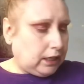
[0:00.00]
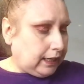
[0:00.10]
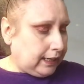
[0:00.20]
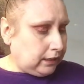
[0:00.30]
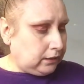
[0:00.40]

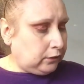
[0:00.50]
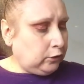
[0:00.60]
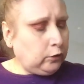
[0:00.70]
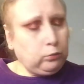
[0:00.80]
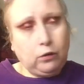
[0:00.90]
And
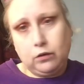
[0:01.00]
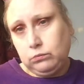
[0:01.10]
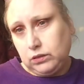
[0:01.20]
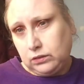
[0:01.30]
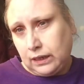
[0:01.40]
another one,
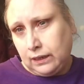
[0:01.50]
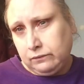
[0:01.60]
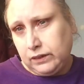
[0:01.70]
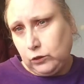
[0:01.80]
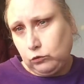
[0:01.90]
which I have
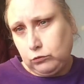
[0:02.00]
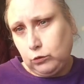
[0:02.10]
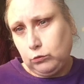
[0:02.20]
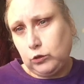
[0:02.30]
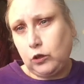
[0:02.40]
in the
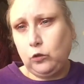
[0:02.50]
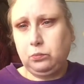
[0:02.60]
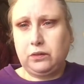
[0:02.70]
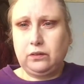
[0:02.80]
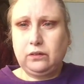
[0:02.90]
drawer
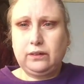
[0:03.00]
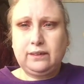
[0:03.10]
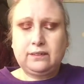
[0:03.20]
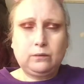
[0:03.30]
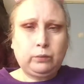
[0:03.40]
unopened,
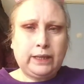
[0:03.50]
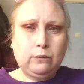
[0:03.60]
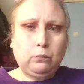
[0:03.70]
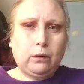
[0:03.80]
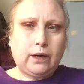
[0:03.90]
is the Wet
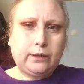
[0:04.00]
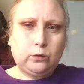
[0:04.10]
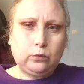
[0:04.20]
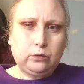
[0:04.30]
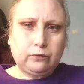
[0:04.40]
n
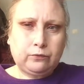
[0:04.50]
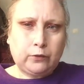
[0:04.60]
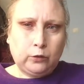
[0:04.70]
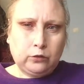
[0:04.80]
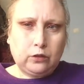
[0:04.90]
Wild
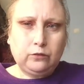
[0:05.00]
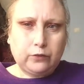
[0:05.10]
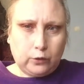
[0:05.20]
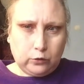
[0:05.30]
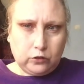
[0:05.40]
Photo
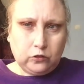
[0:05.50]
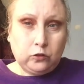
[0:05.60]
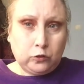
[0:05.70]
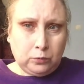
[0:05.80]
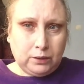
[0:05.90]
Focus
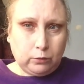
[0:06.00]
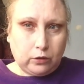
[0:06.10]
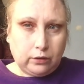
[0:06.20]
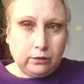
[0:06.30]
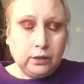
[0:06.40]
Dewy
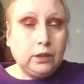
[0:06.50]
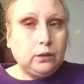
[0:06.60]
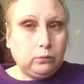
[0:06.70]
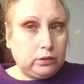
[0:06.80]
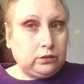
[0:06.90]
one,
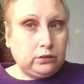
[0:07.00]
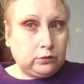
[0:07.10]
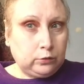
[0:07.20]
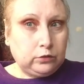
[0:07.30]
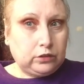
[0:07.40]
which is
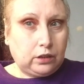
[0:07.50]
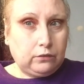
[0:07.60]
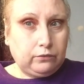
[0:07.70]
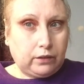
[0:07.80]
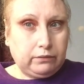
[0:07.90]

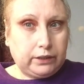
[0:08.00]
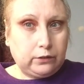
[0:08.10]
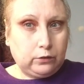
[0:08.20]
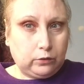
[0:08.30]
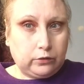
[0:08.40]
also very
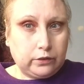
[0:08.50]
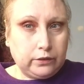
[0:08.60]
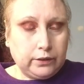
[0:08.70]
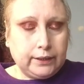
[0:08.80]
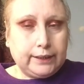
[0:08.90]
good.
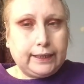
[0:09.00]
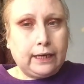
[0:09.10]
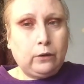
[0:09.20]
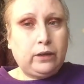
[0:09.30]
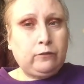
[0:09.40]

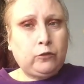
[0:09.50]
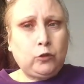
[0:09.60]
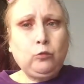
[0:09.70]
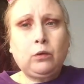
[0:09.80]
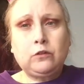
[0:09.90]
Now, if
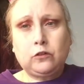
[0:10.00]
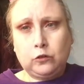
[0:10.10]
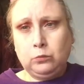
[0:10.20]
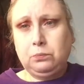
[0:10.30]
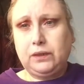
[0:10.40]
you want
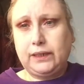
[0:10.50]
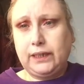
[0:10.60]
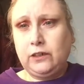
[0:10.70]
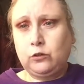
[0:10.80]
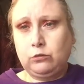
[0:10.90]

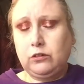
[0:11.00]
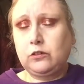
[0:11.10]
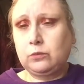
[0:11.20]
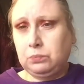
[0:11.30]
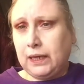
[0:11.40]
somebody to
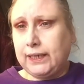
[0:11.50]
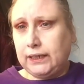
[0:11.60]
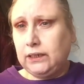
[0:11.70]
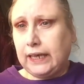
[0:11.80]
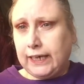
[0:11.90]

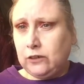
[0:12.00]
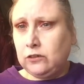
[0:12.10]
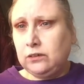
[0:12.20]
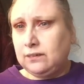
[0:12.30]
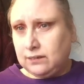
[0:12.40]
explain
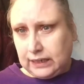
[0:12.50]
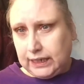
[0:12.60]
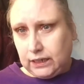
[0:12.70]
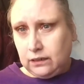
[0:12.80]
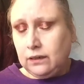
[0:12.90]
aging
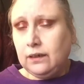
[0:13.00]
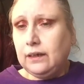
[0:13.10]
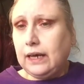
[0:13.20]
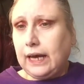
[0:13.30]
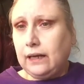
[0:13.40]
skin
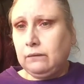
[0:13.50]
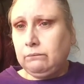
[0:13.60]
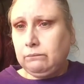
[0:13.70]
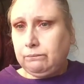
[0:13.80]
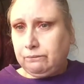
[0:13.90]

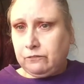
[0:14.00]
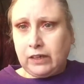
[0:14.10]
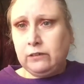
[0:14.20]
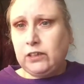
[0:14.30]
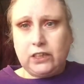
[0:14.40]
and
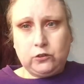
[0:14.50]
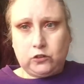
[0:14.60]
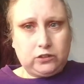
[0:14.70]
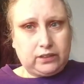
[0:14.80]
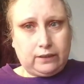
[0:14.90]

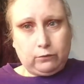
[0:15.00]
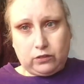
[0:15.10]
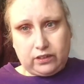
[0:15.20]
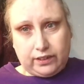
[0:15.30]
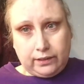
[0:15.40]
foundations and
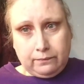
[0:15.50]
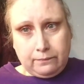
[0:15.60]
everything,